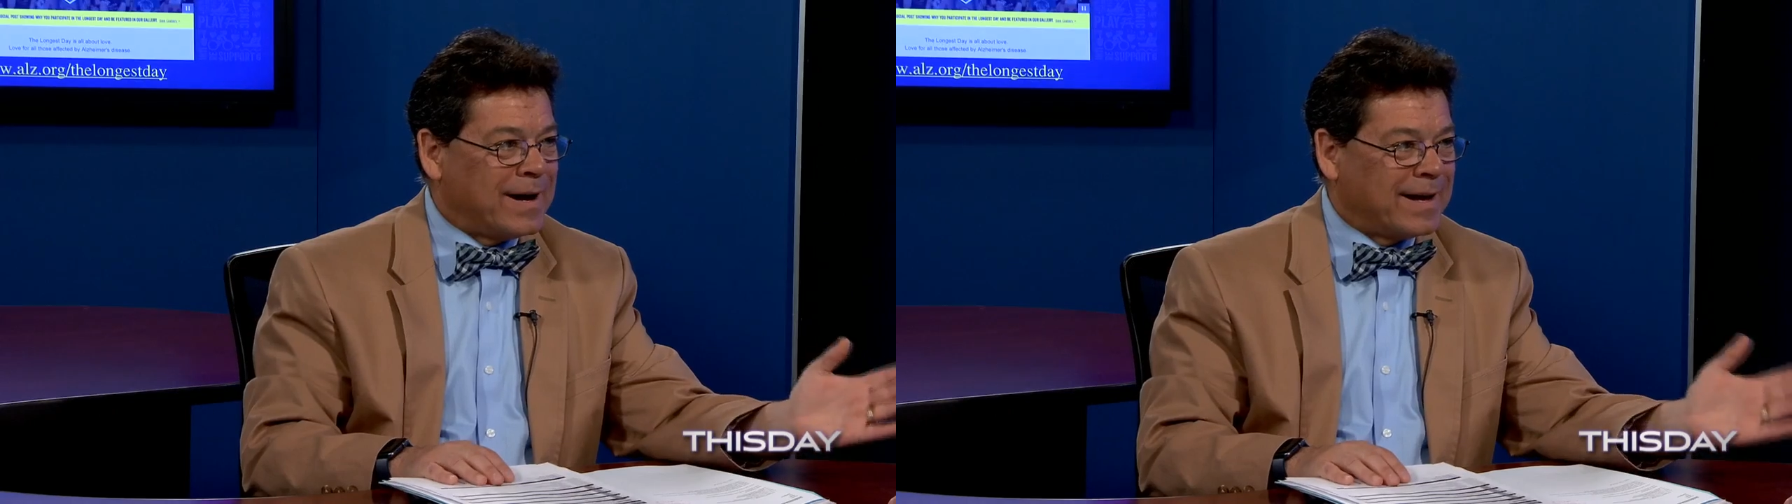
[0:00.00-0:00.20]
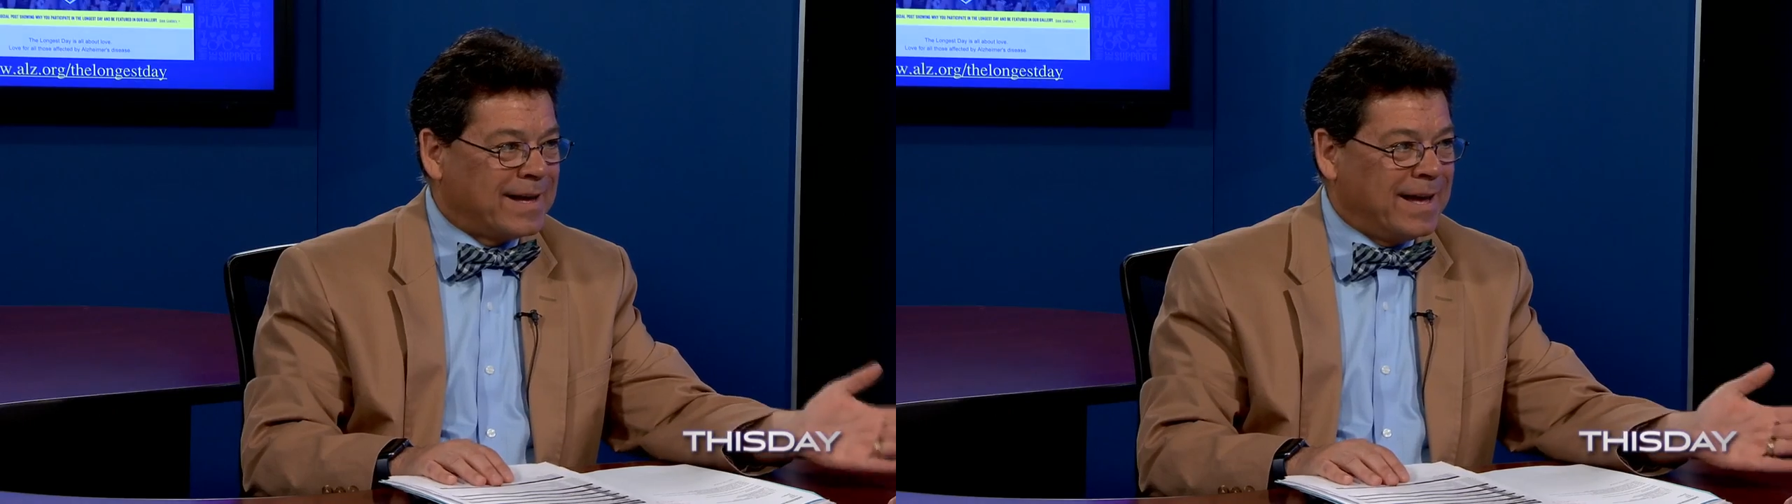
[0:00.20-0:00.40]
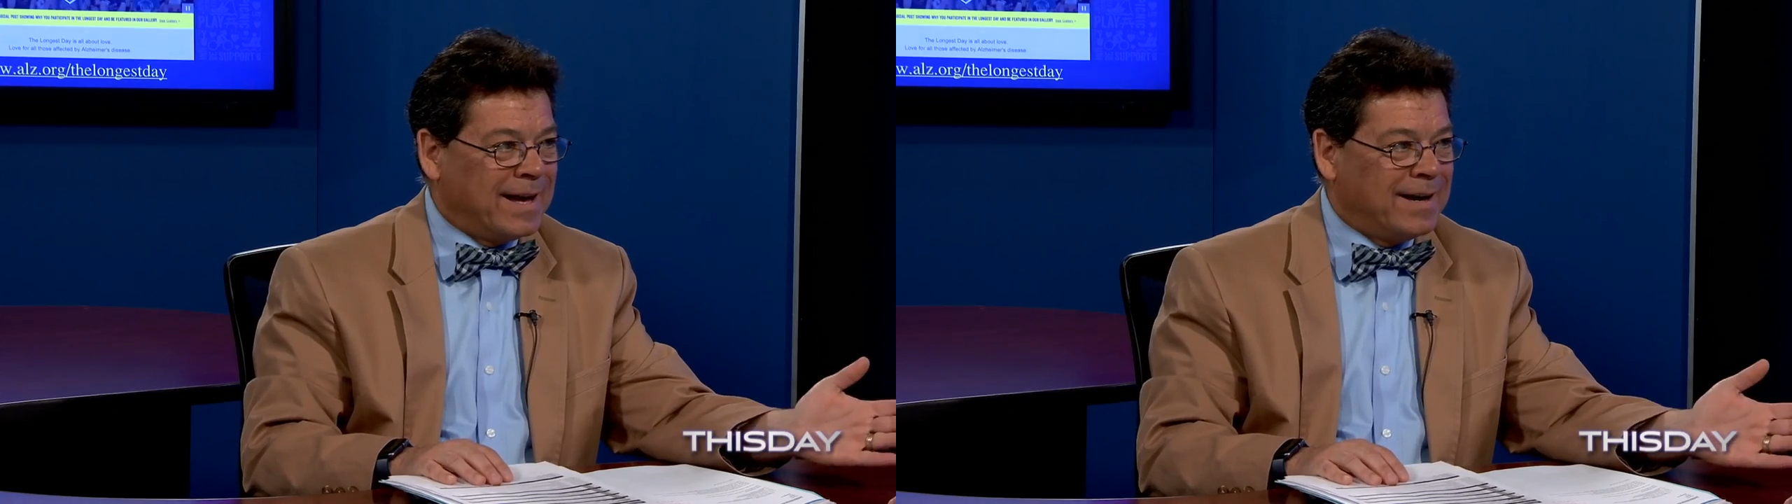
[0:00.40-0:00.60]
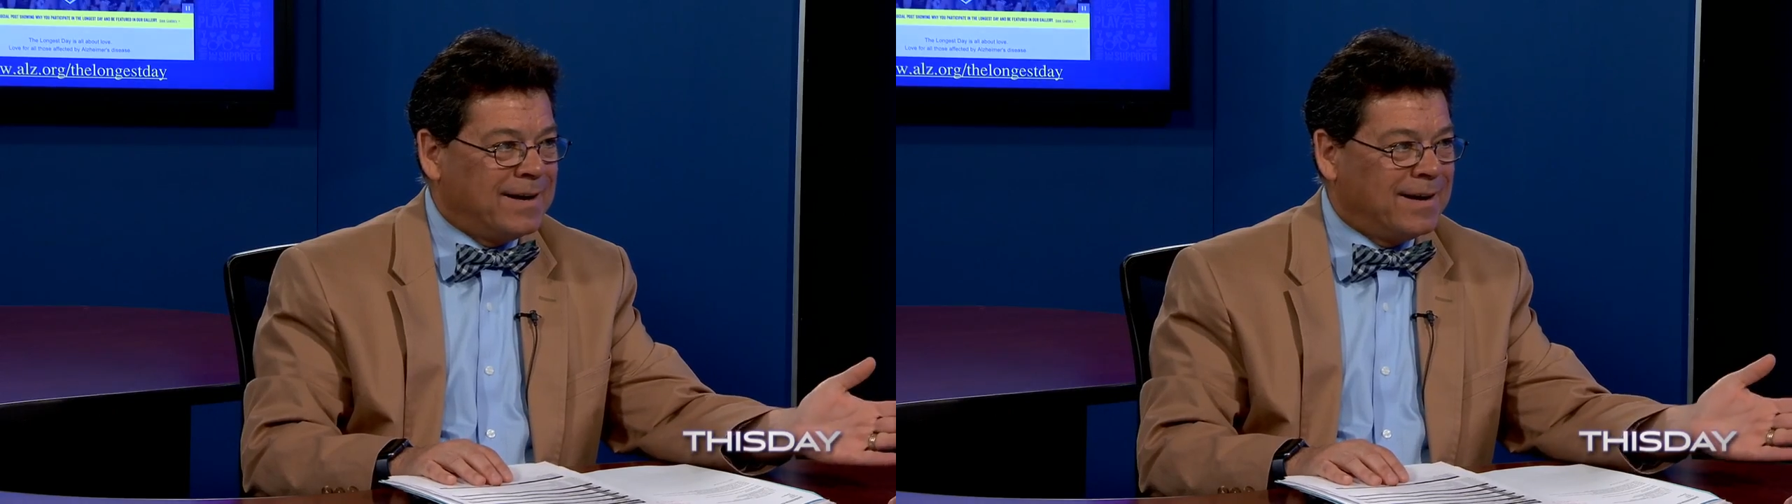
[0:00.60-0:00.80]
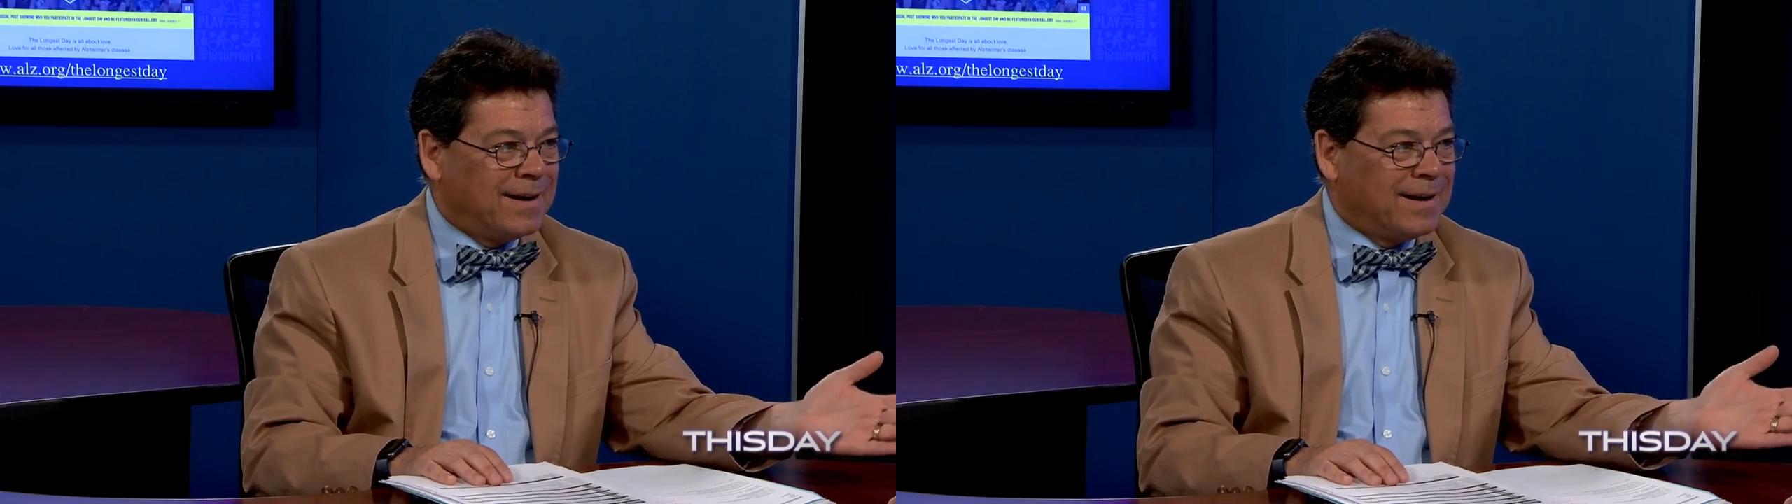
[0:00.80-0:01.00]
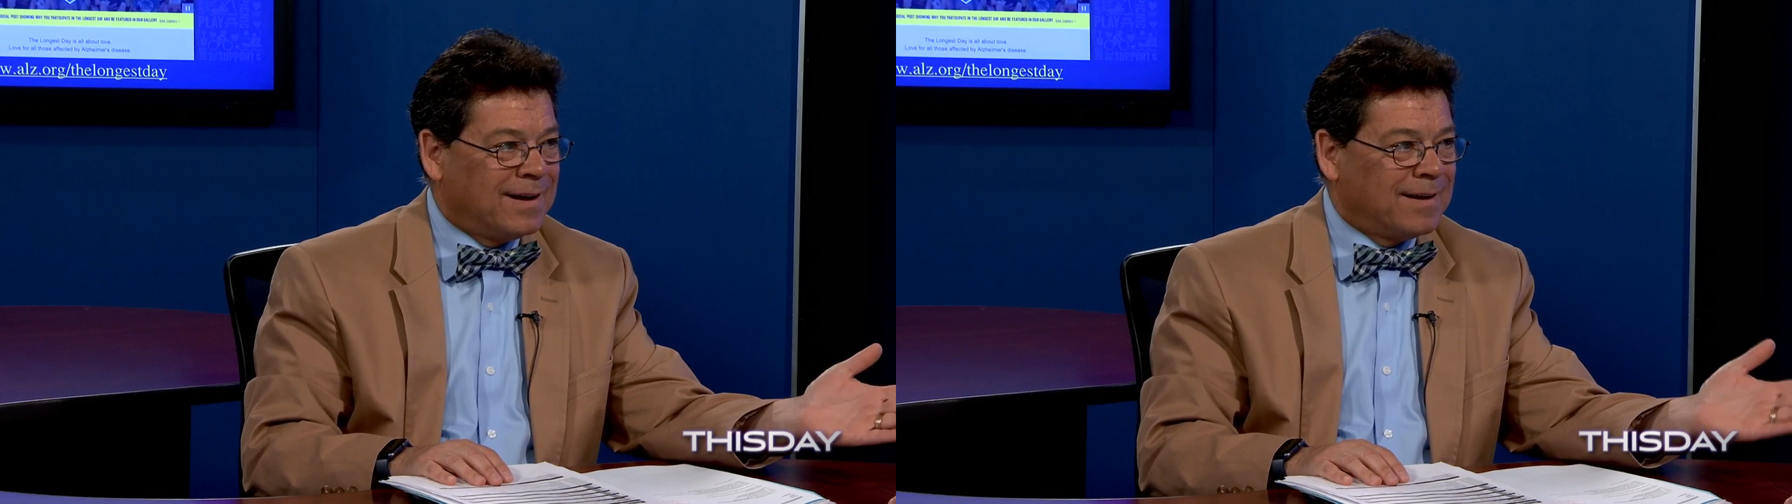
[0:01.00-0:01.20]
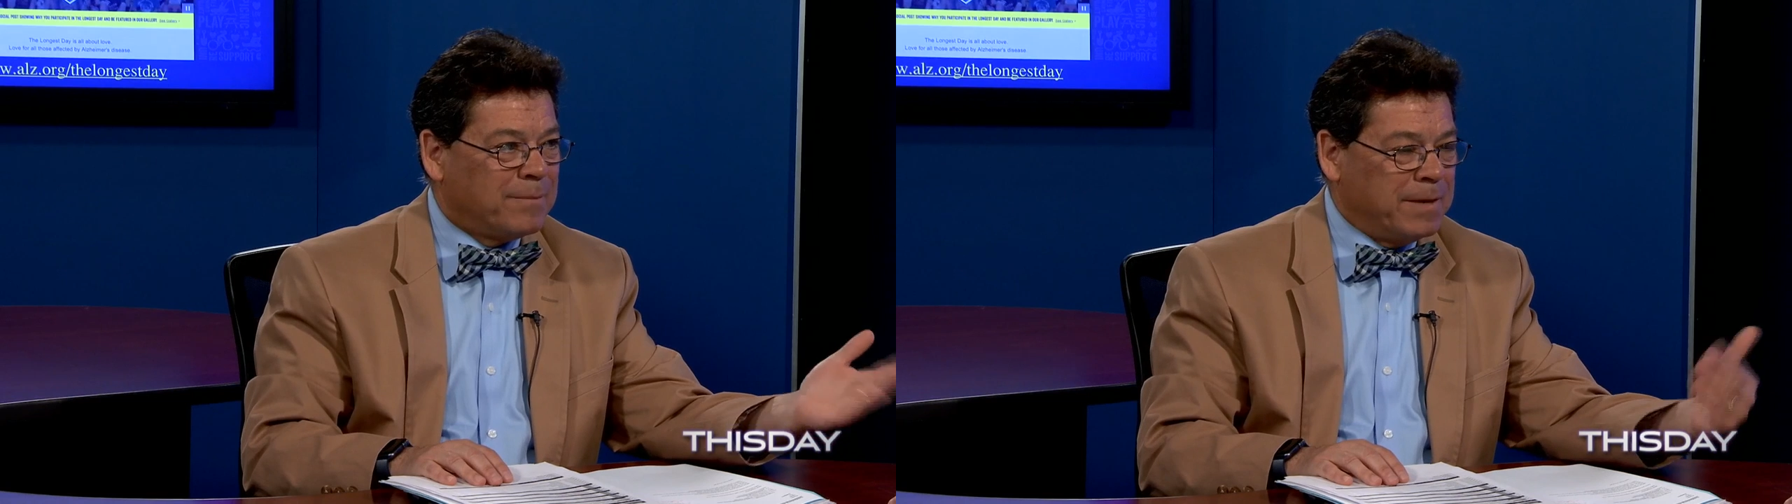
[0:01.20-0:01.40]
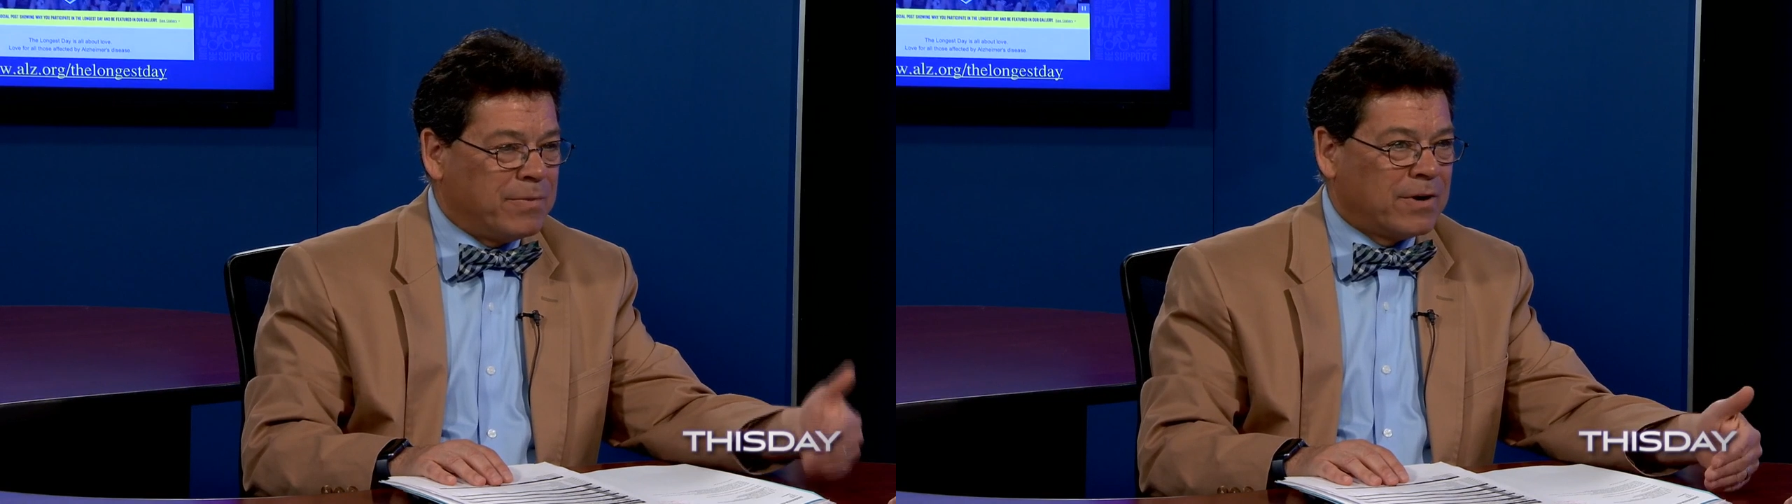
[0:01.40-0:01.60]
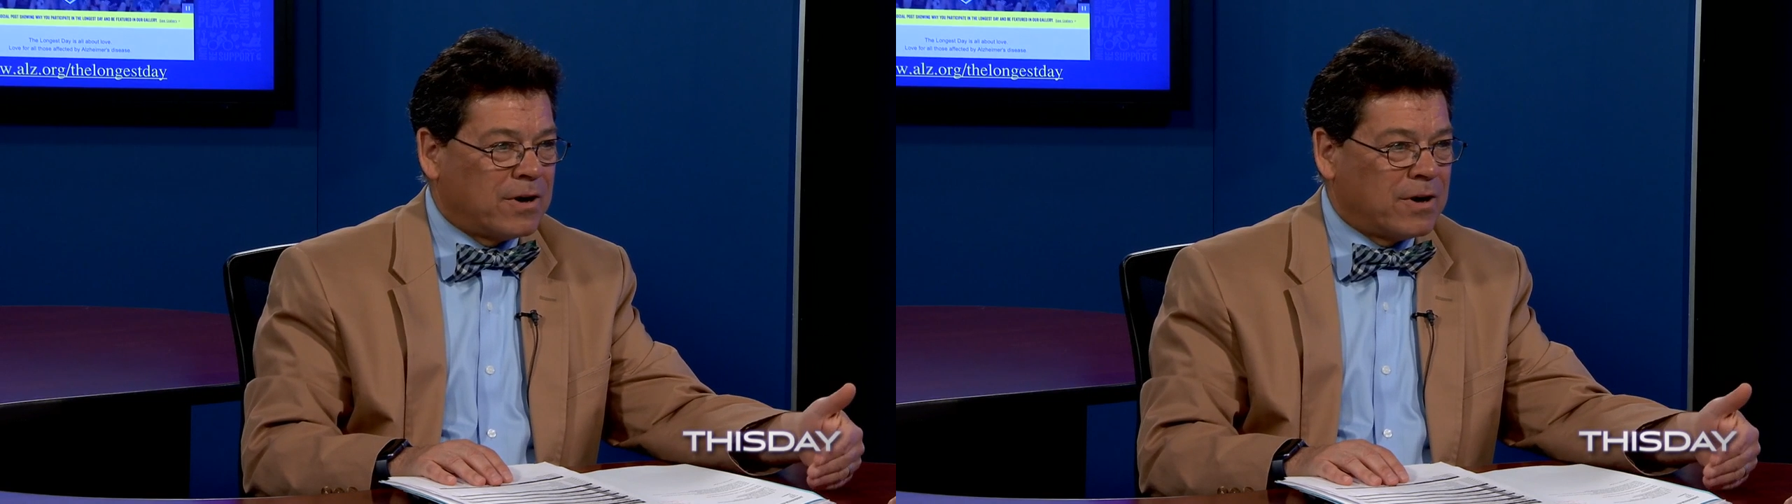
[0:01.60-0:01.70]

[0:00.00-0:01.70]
again, people